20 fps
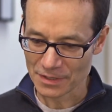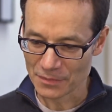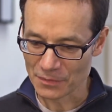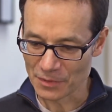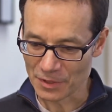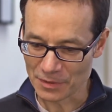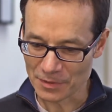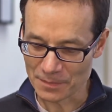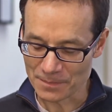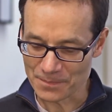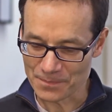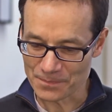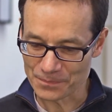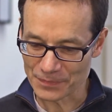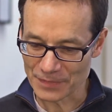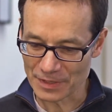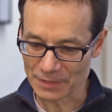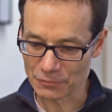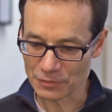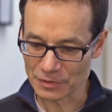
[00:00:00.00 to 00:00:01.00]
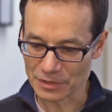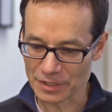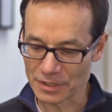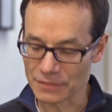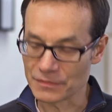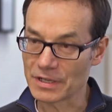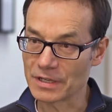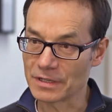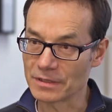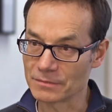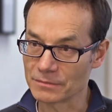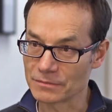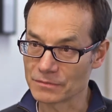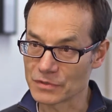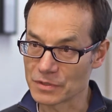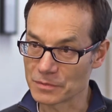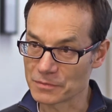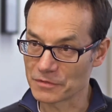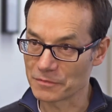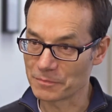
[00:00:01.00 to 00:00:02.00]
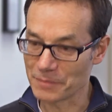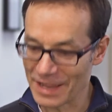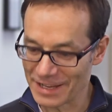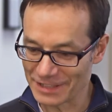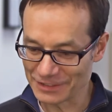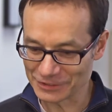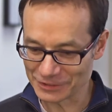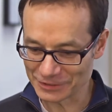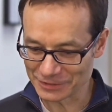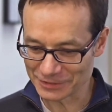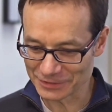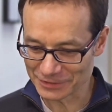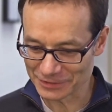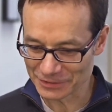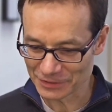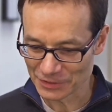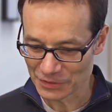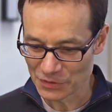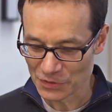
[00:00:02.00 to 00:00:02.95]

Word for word: we, um, if we think of it in terms of patients,